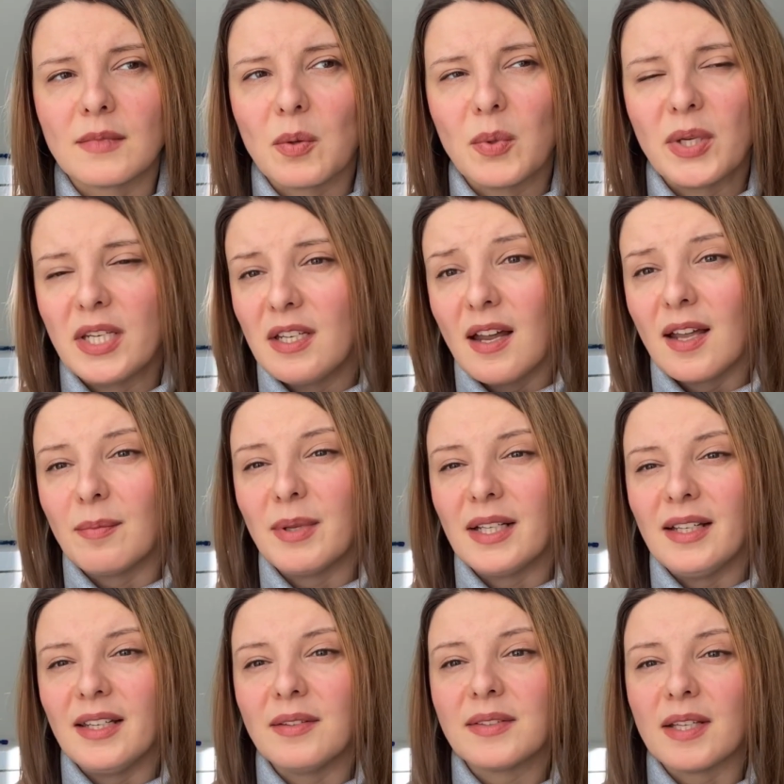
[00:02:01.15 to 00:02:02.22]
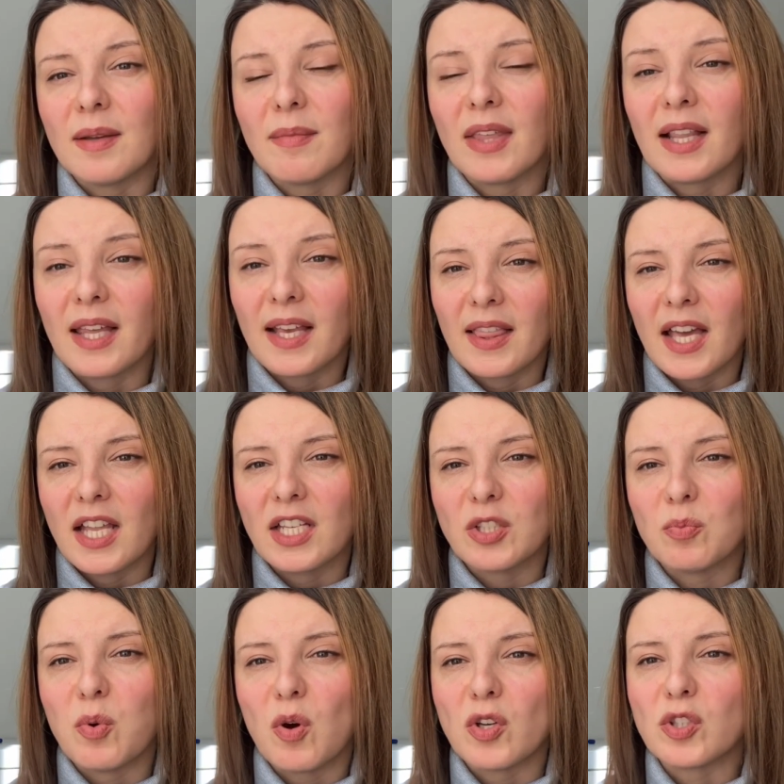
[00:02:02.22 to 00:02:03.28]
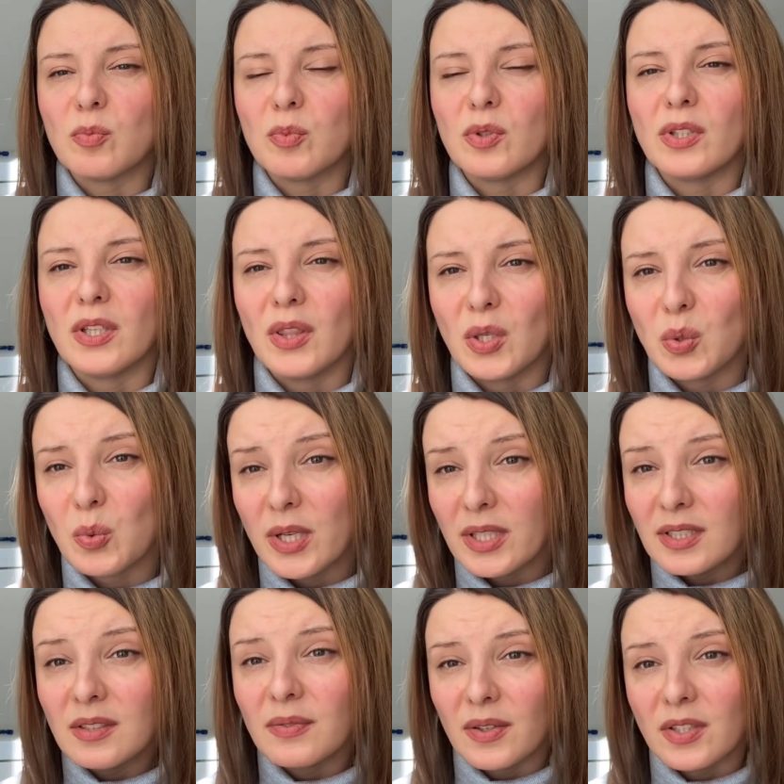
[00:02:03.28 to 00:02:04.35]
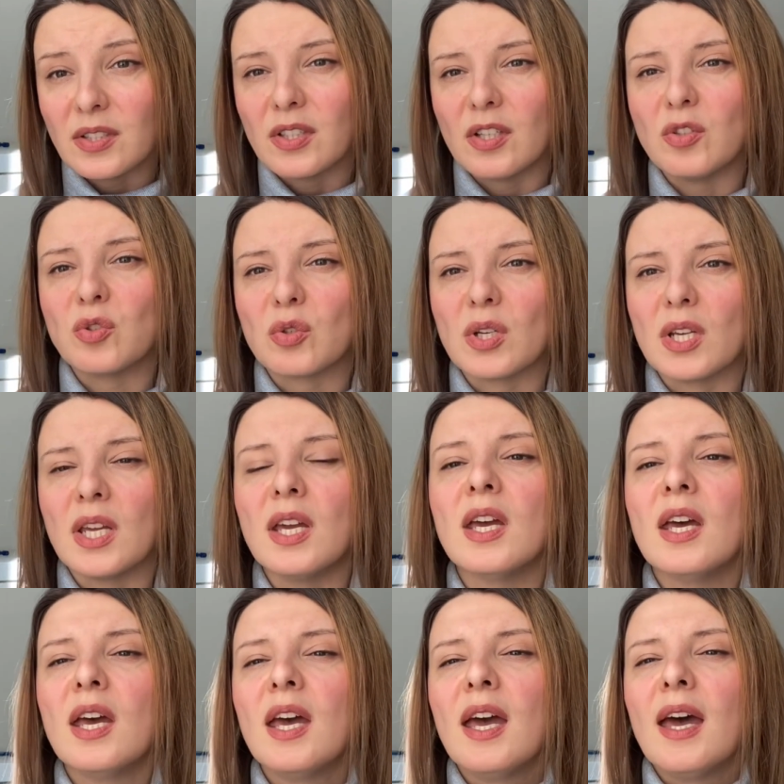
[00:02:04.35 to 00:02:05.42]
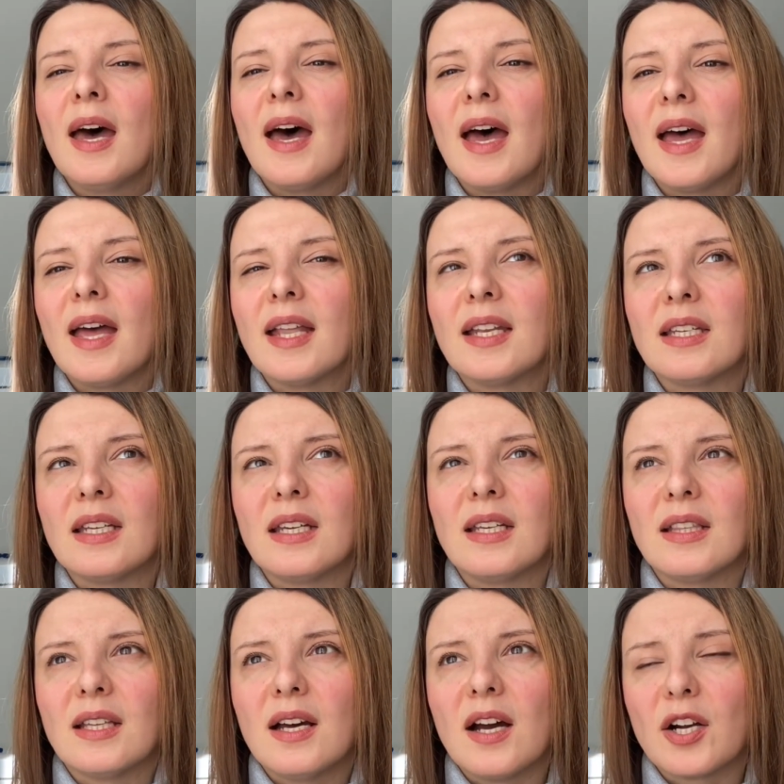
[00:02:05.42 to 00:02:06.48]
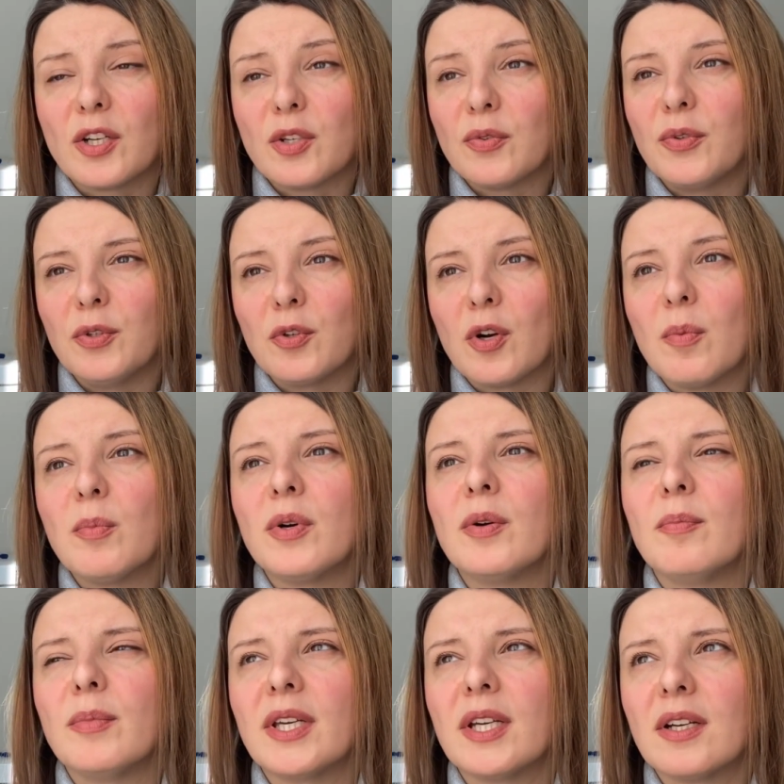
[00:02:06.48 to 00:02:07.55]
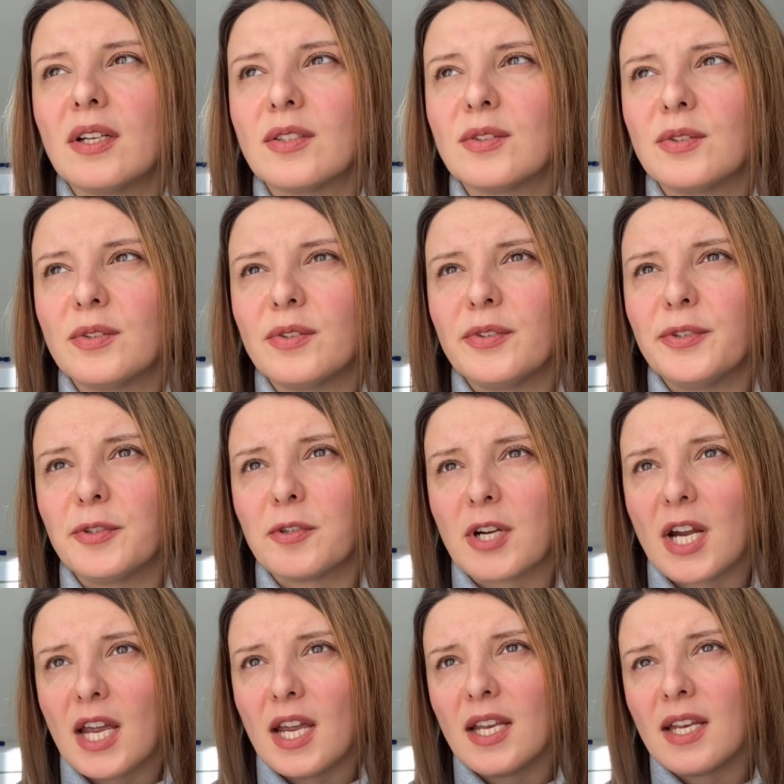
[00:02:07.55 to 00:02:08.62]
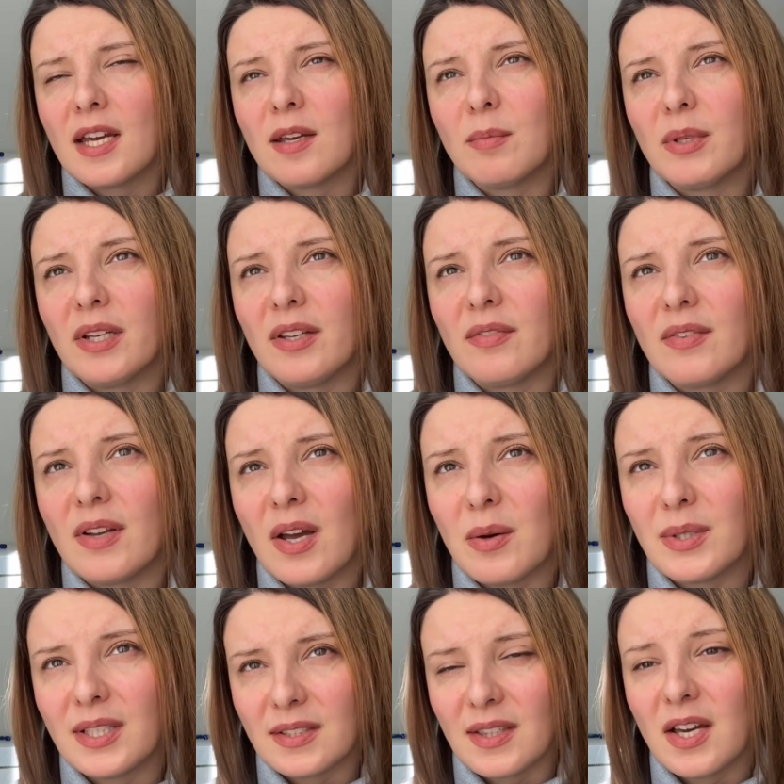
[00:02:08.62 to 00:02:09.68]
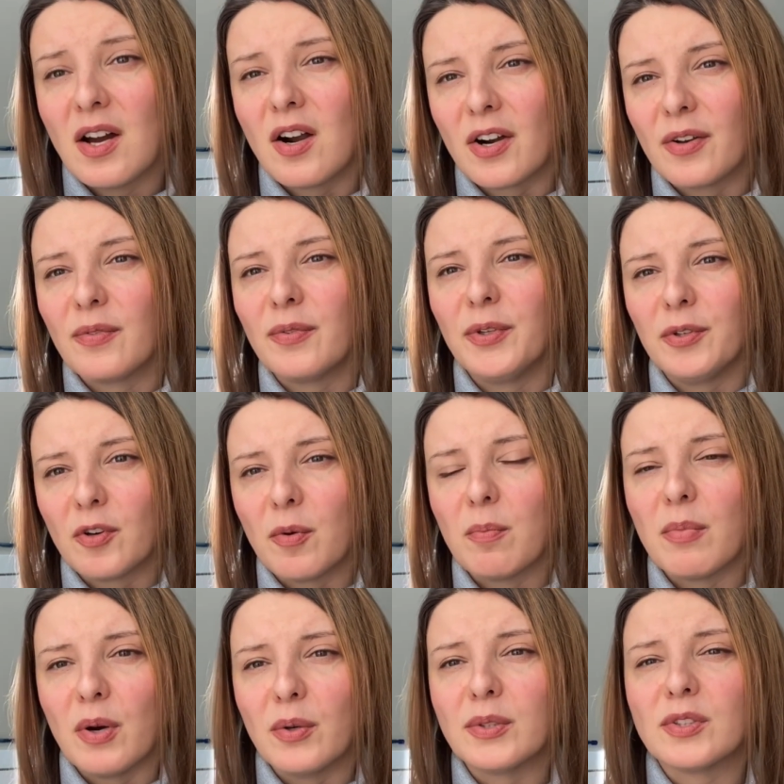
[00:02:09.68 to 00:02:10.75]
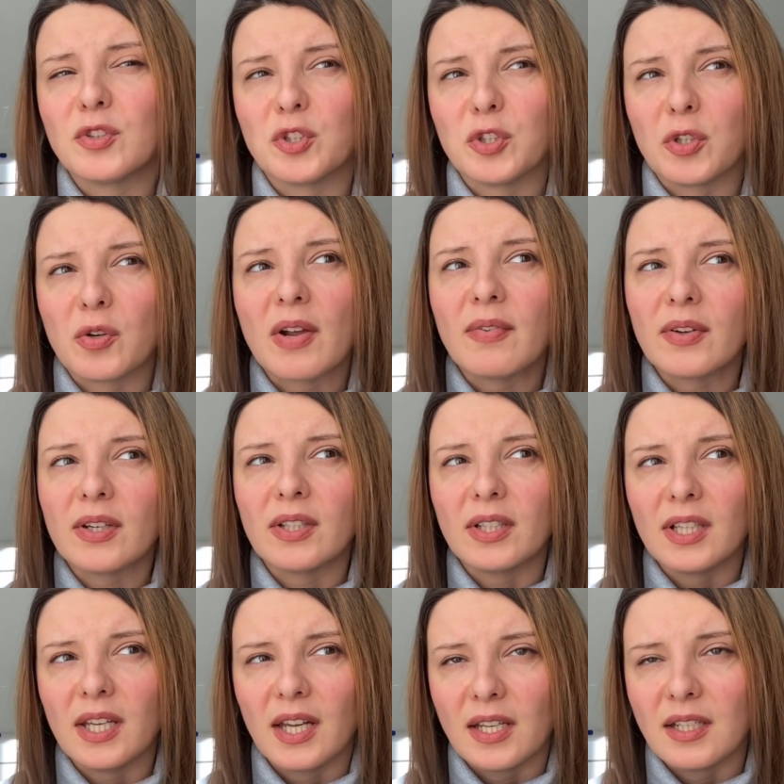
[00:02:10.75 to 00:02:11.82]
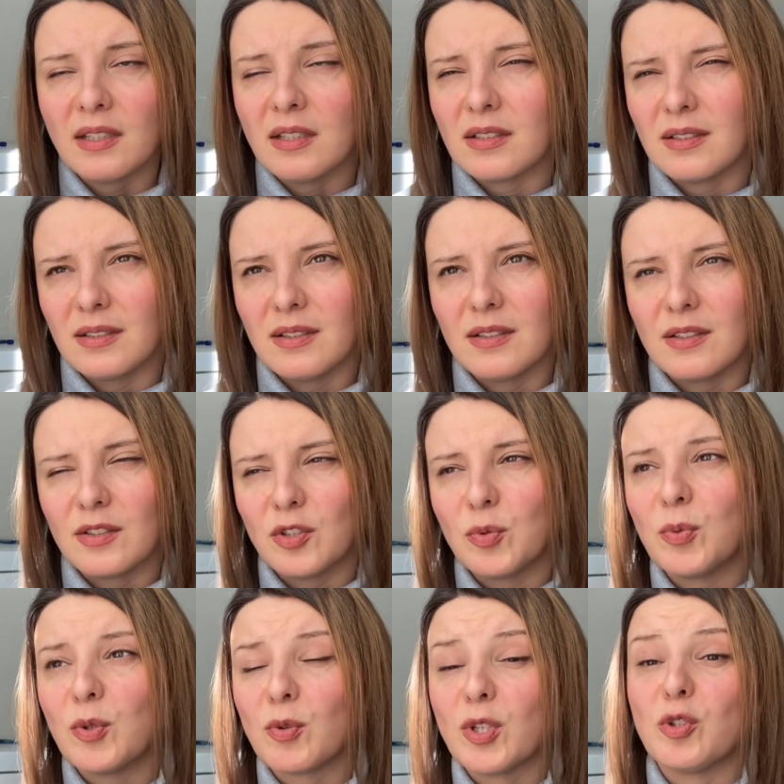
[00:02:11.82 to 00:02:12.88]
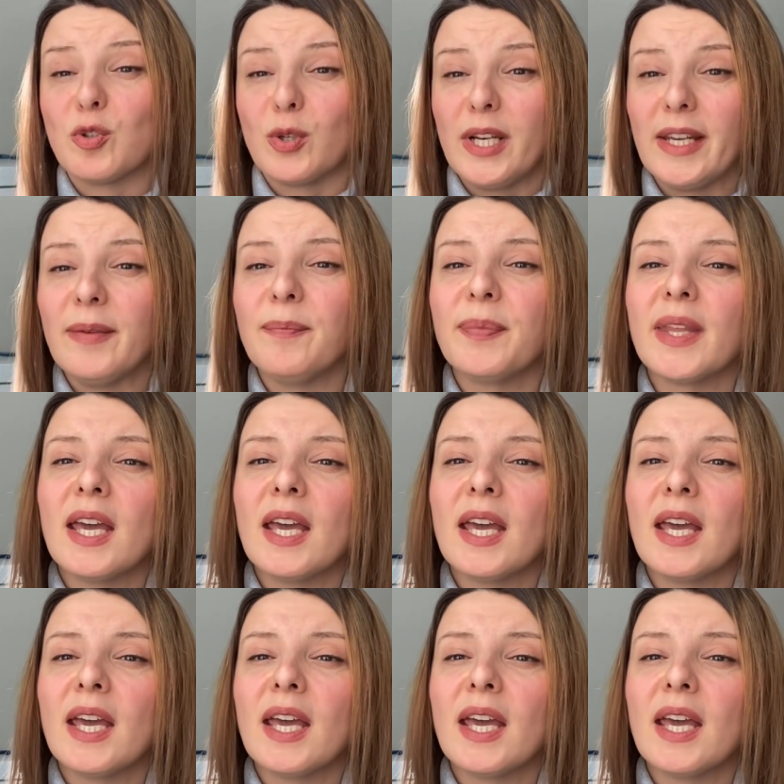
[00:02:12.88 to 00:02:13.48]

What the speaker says: we did not believe something that is possible in the 21st century and in the heart of Europe, because Ukraine, I believe now, is the heart of Europe, both geographically and spiritually.